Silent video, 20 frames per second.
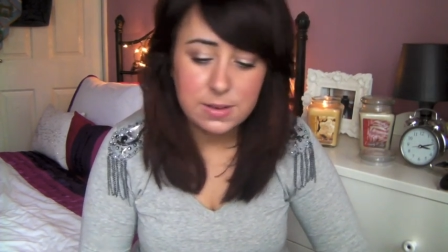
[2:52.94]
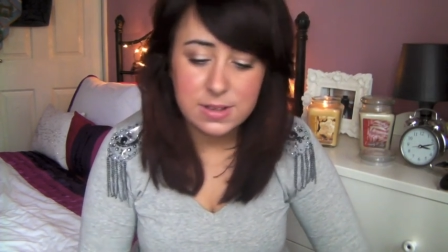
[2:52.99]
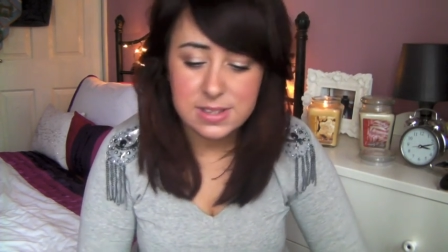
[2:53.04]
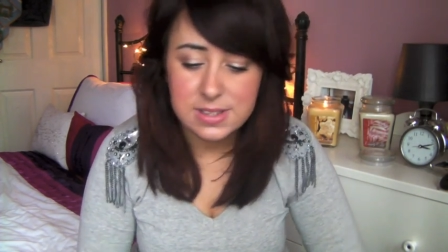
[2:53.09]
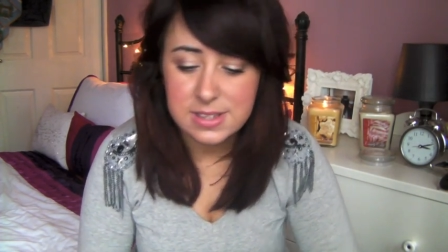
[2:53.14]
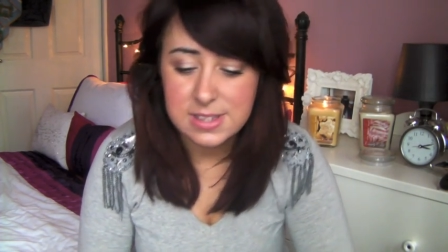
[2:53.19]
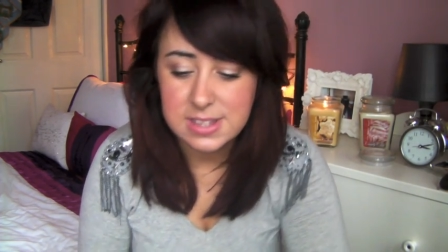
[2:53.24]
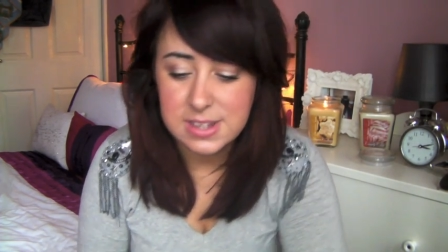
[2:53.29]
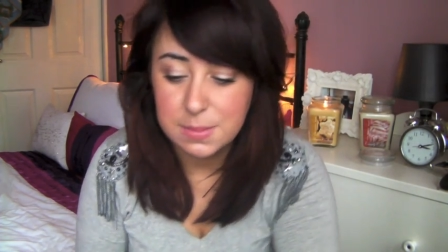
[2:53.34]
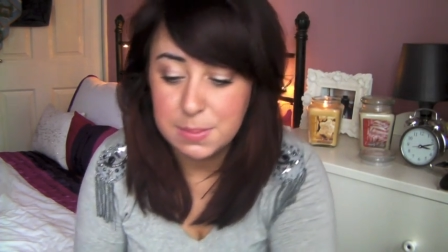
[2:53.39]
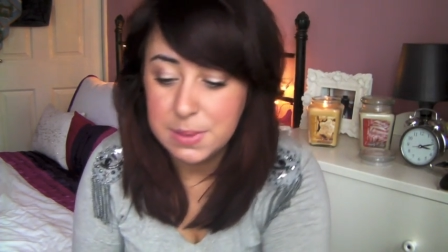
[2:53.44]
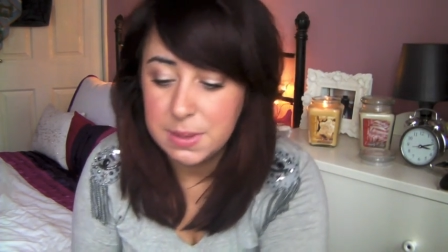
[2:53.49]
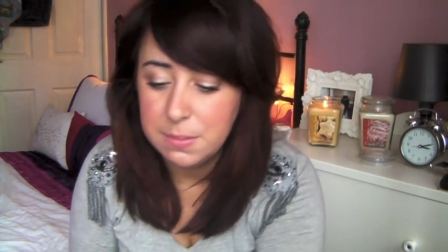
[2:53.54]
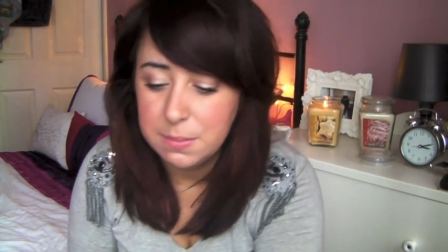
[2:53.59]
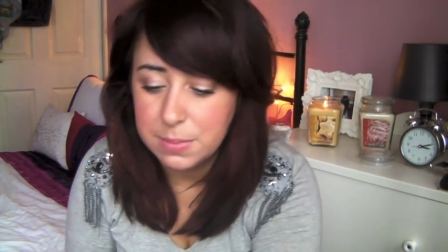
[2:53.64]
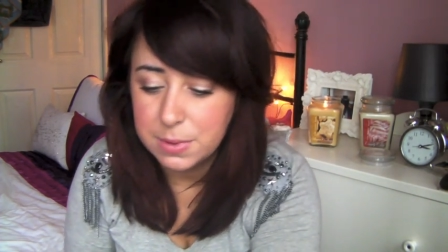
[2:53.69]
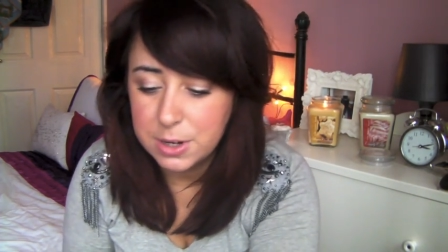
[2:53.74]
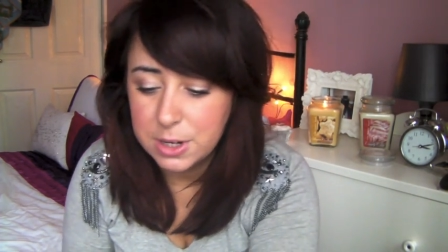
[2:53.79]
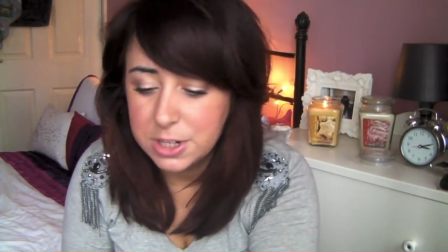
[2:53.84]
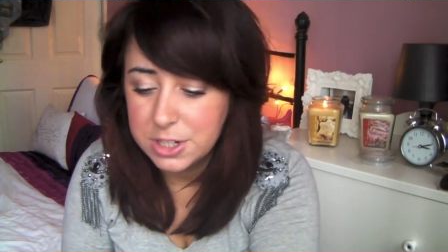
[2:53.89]
was the stippling
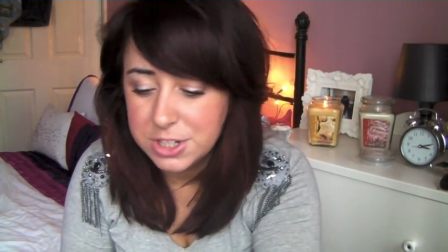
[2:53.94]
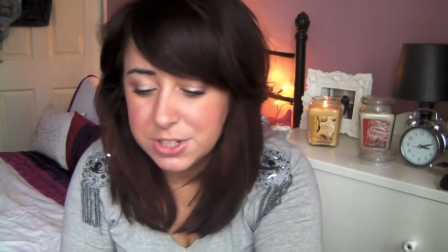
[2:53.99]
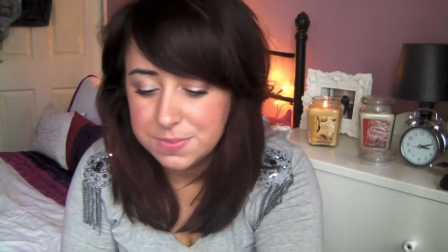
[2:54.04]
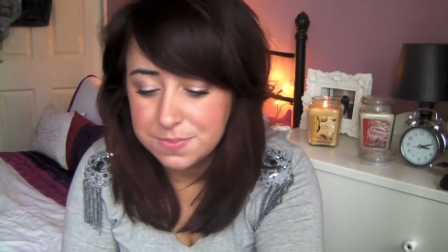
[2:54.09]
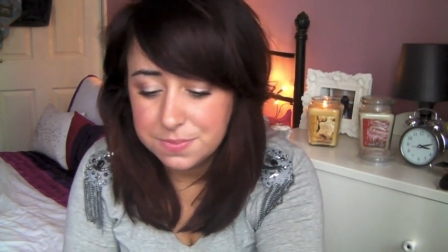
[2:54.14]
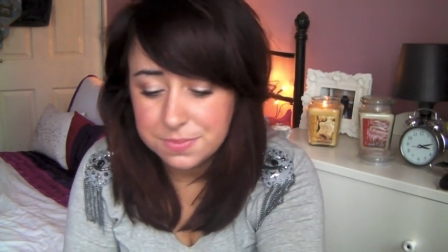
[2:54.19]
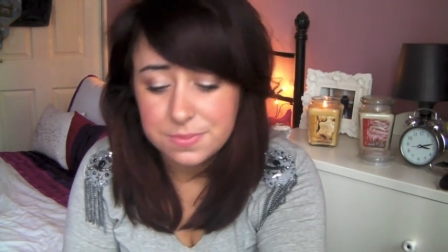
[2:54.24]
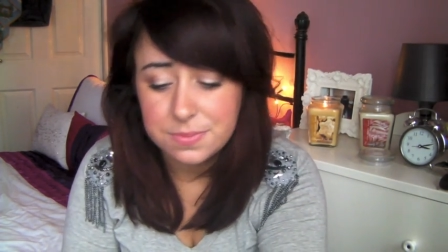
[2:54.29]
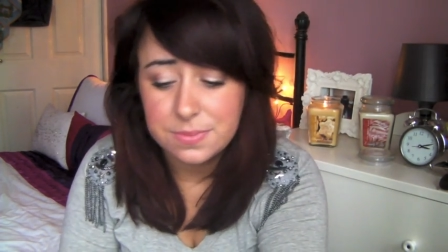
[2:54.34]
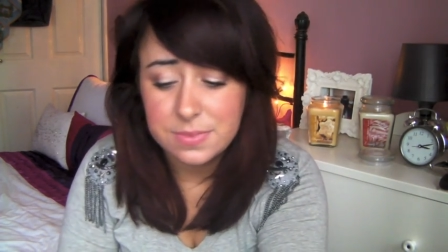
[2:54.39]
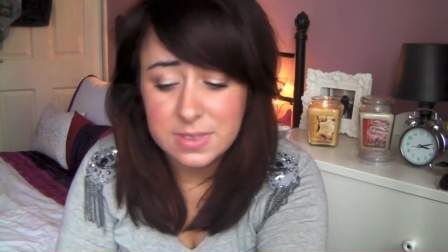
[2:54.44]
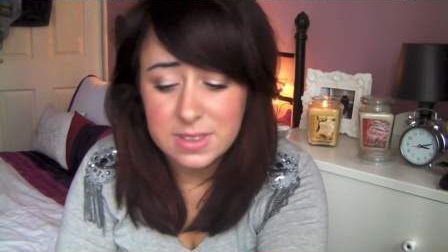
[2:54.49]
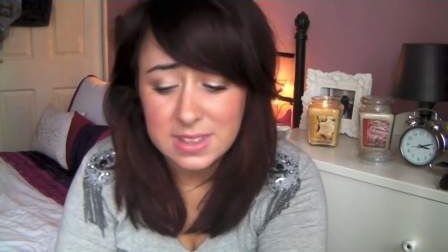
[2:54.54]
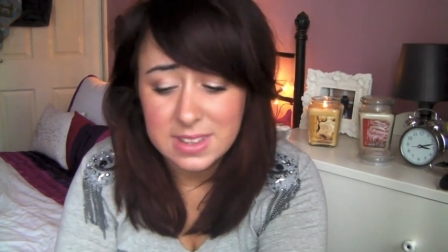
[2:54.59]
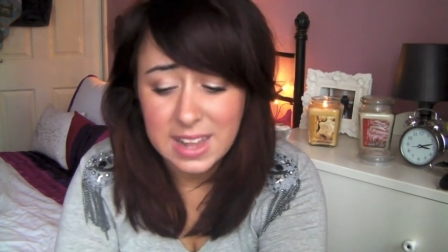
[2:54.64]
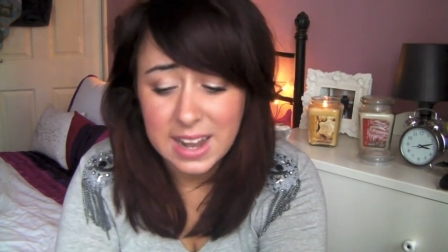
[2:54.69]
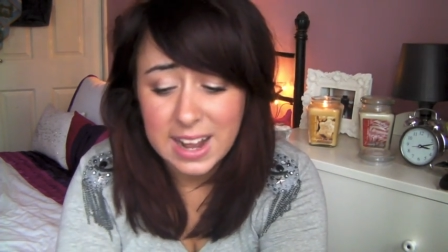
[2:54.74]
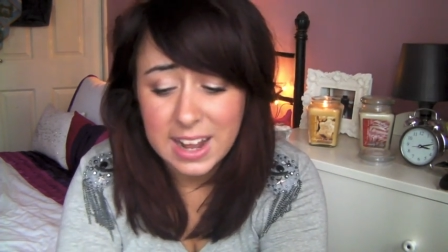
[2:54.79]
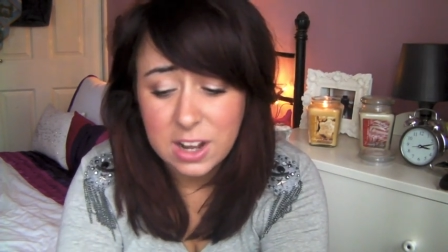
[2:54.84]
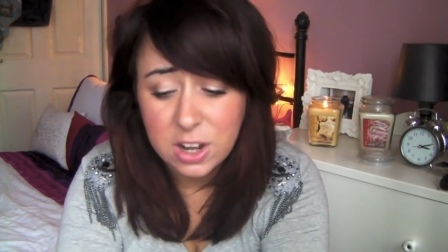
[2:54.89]
brush.
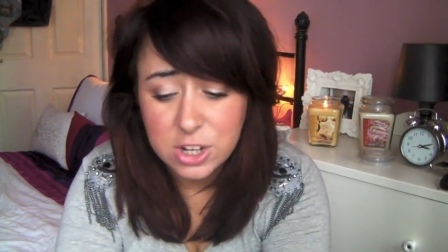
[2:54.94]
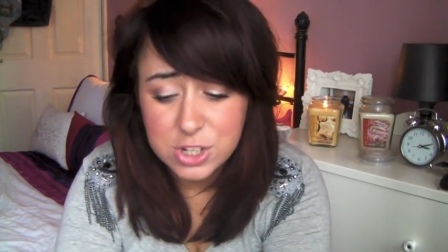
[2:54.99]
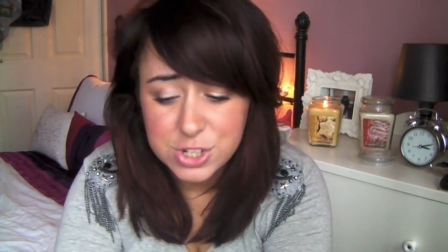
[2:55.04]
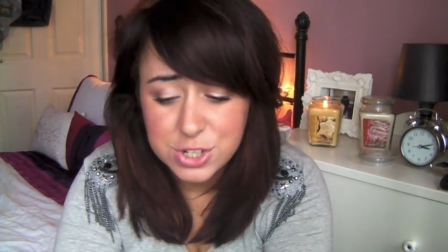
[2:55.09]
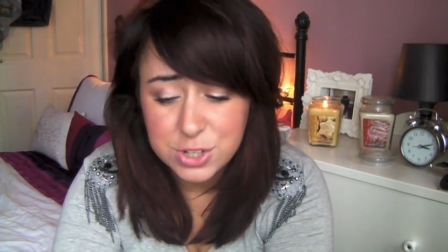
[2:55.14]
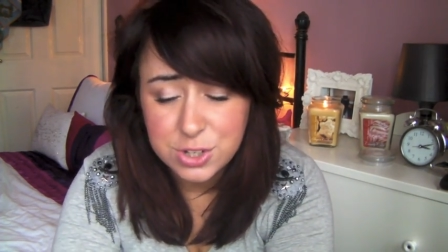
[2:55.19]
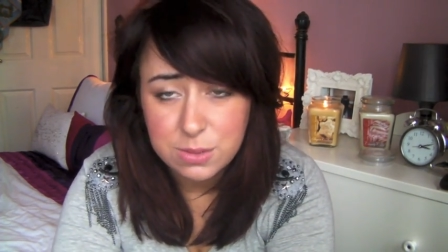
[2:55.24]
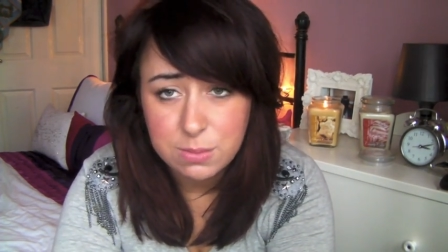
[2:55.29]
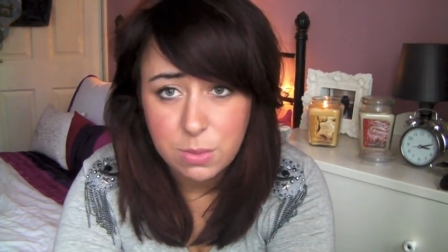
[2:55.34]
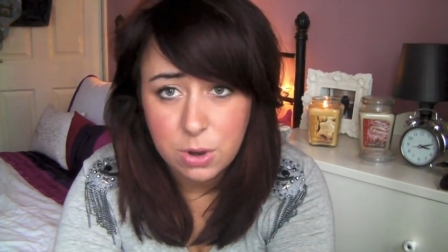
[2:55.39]
And then I got 2